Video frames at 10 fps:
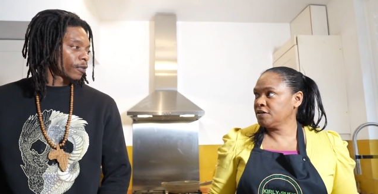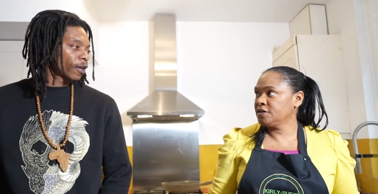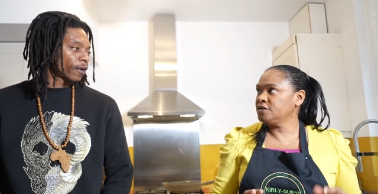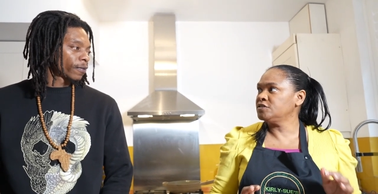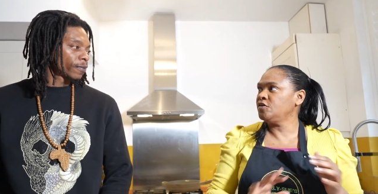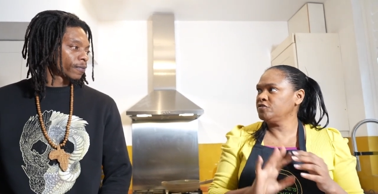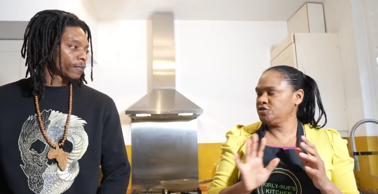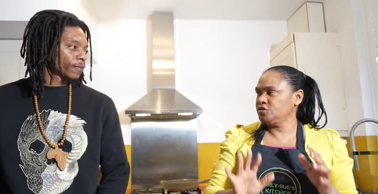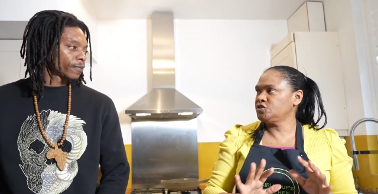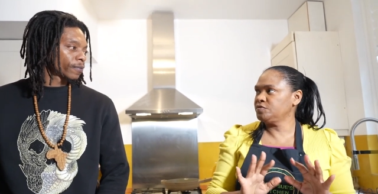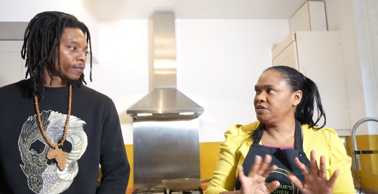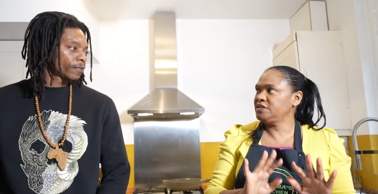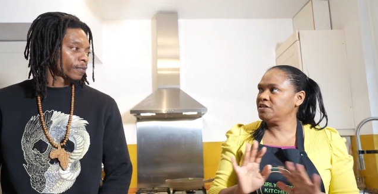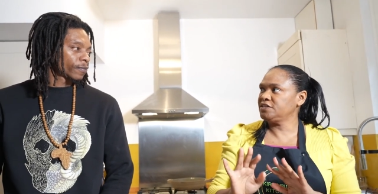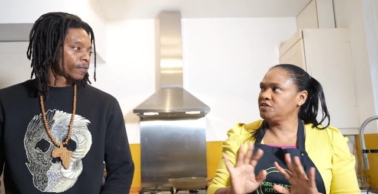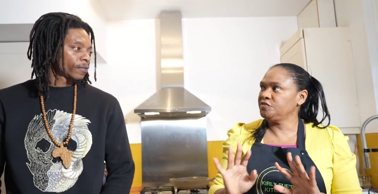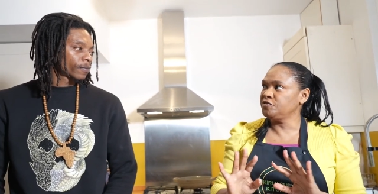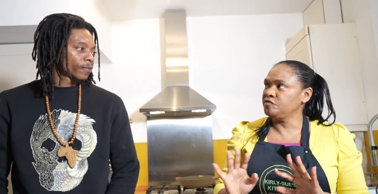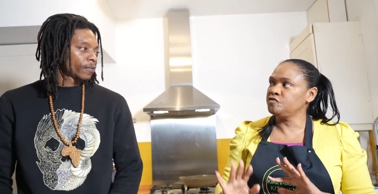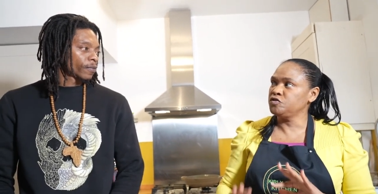Speaker 1: because yeah. on social media there's
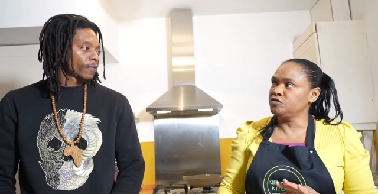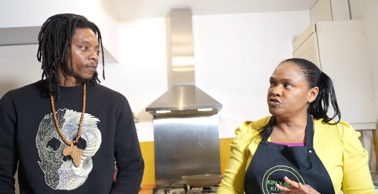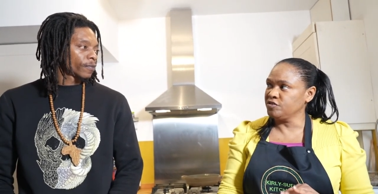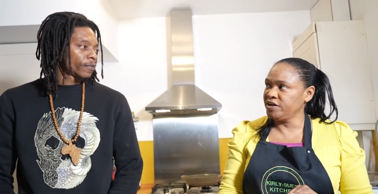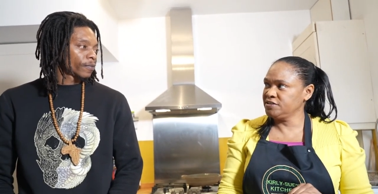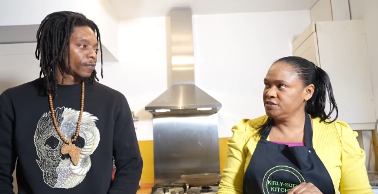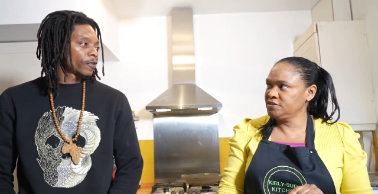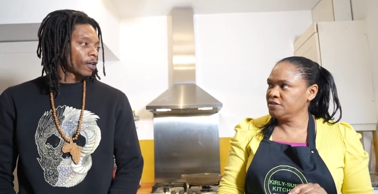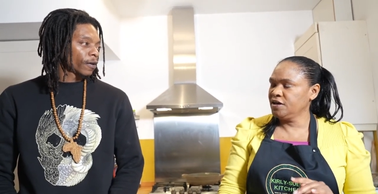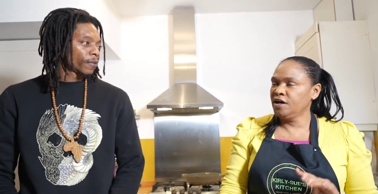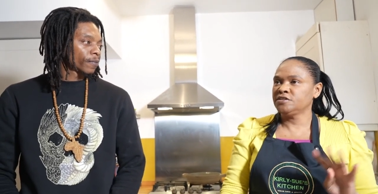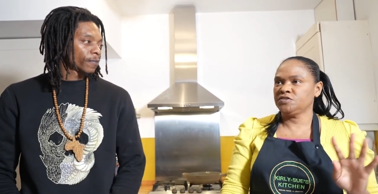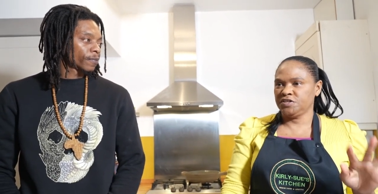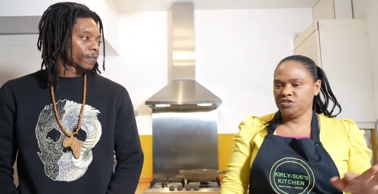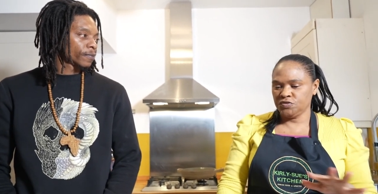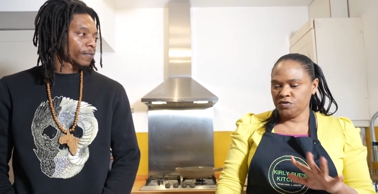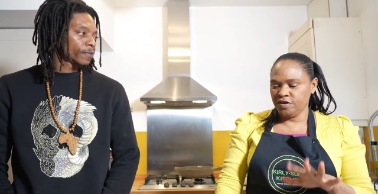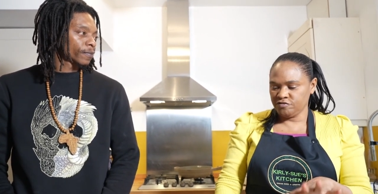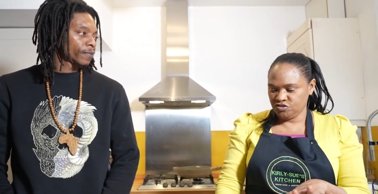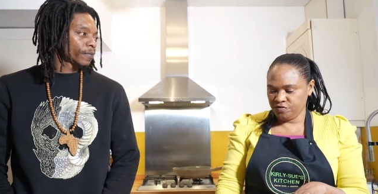different food trends. Yeah. So I saw
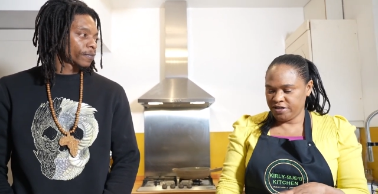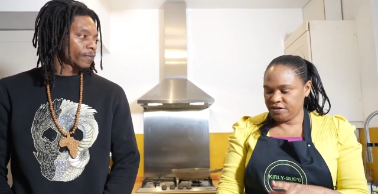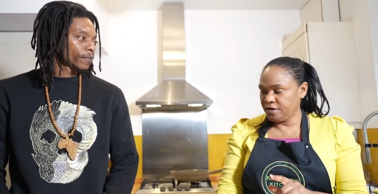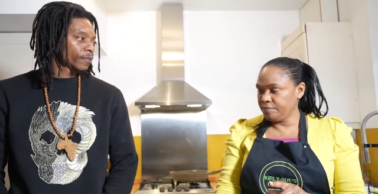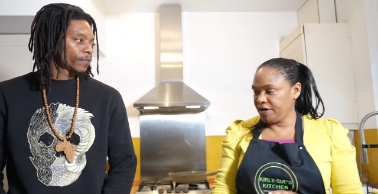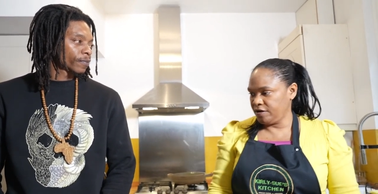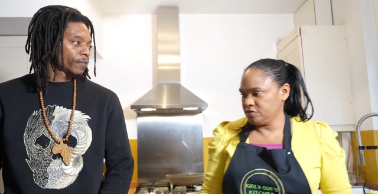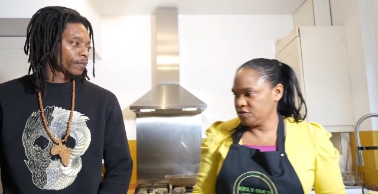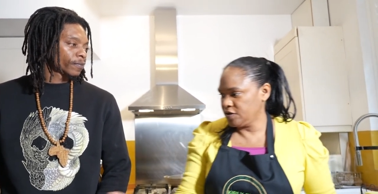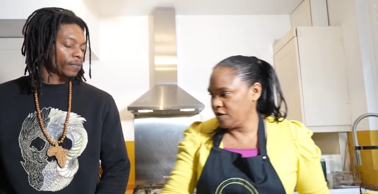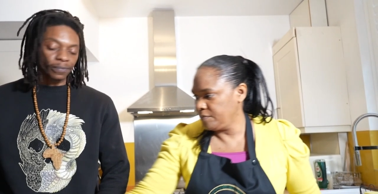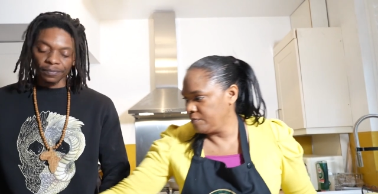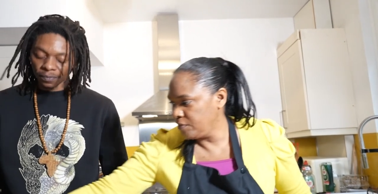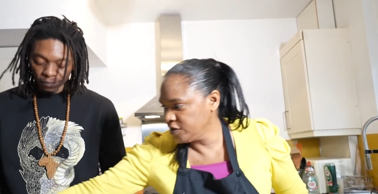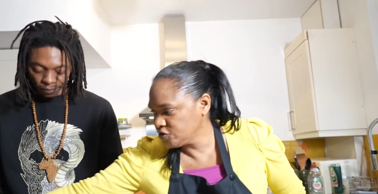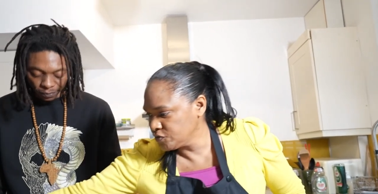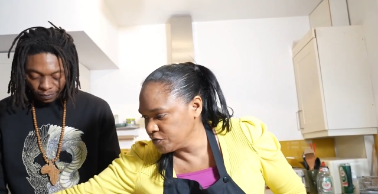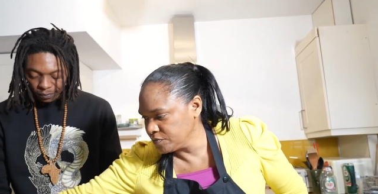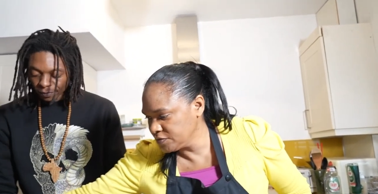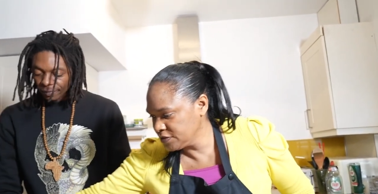a trend about um,
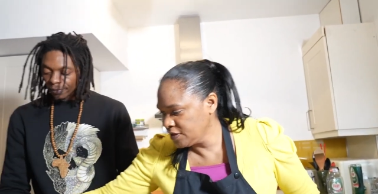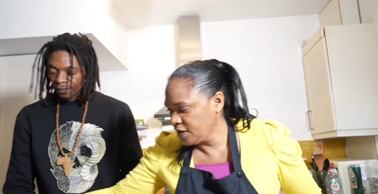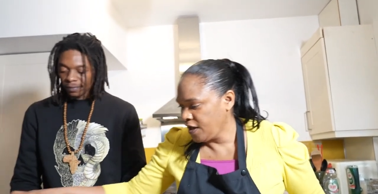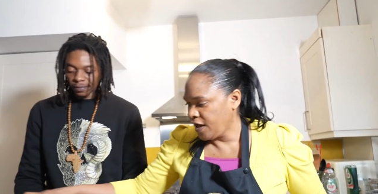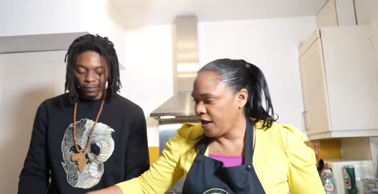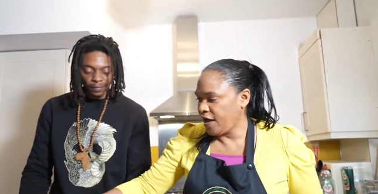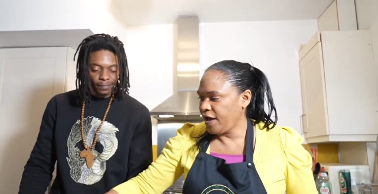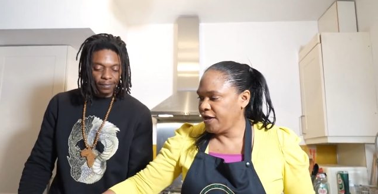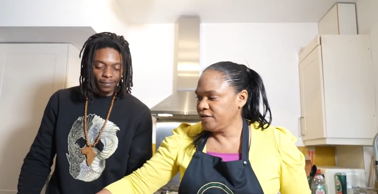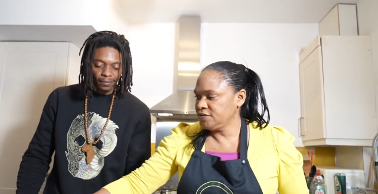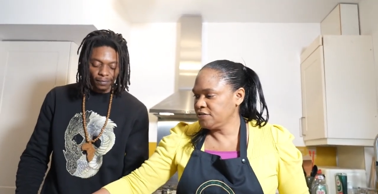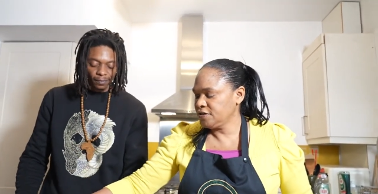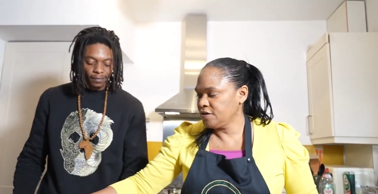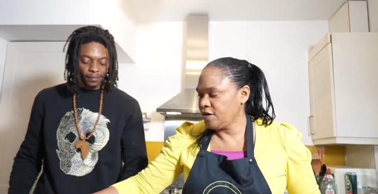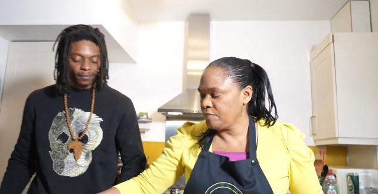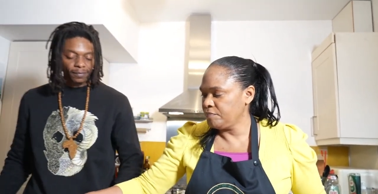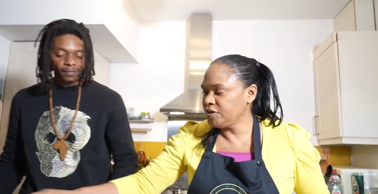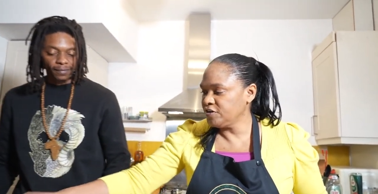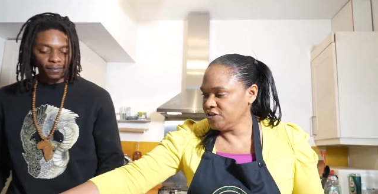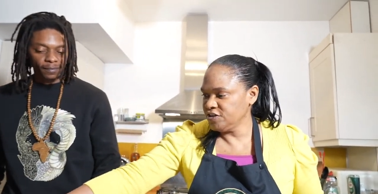mushrooms, and
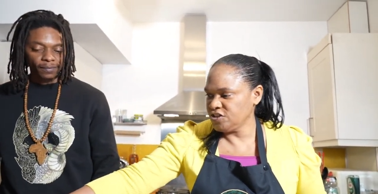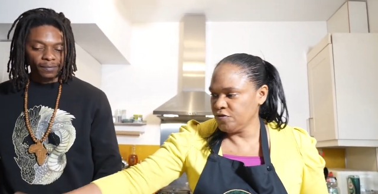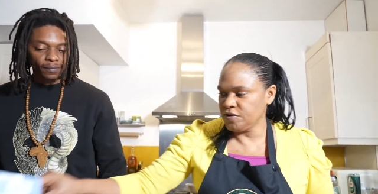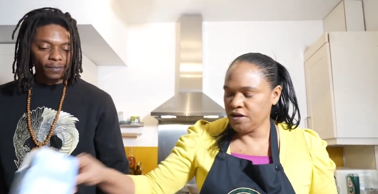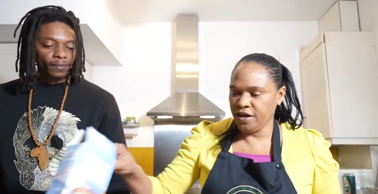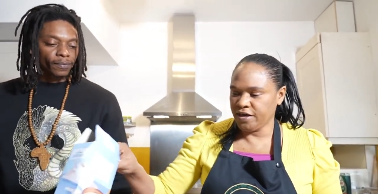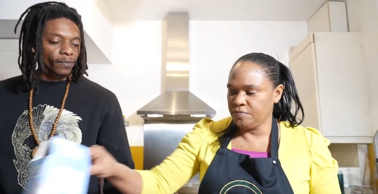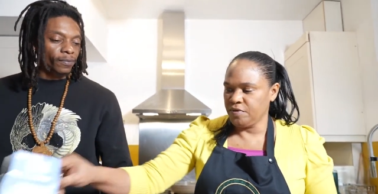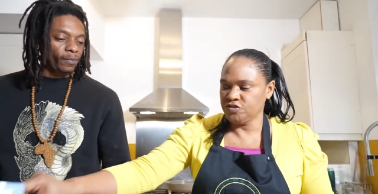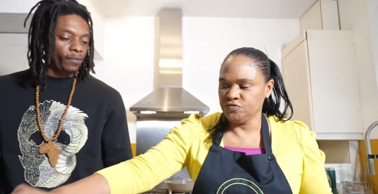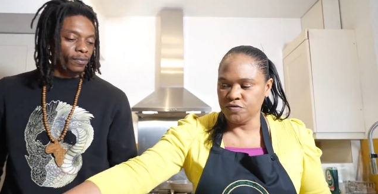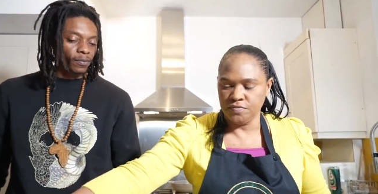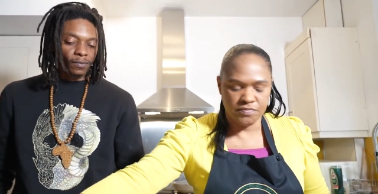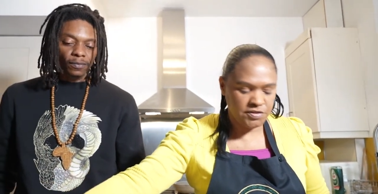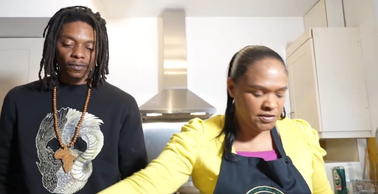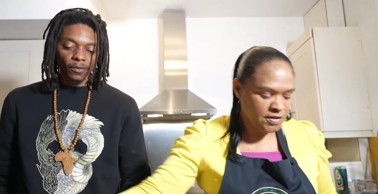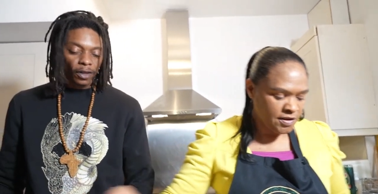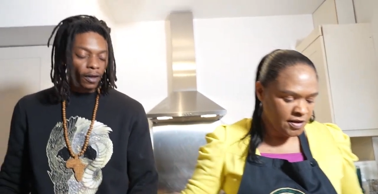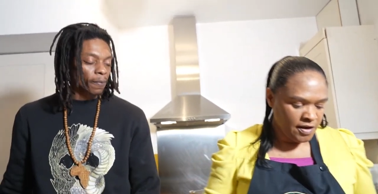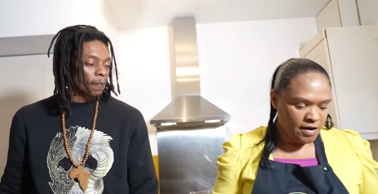because I don't like mushrooms,
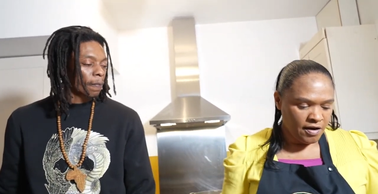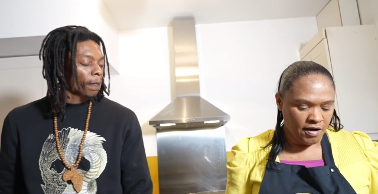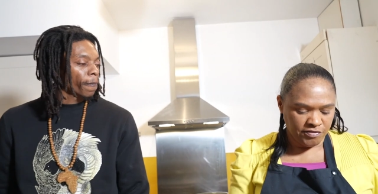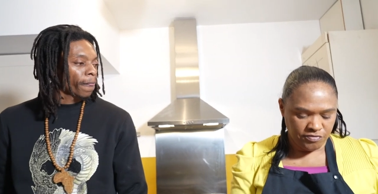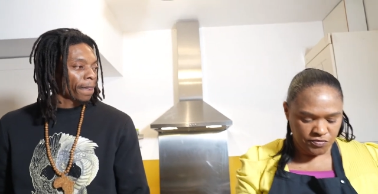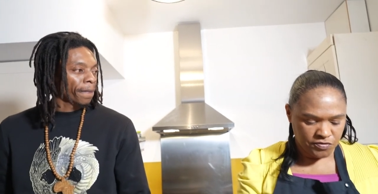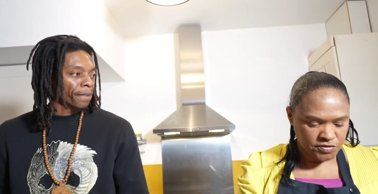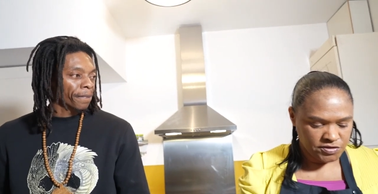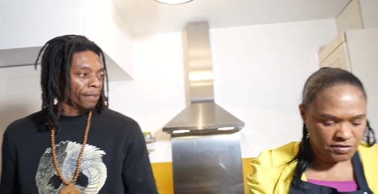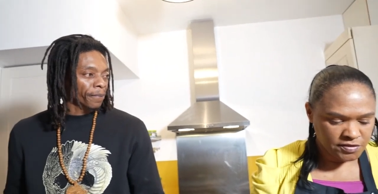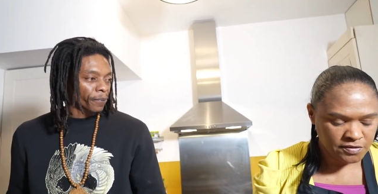yeah, I thought,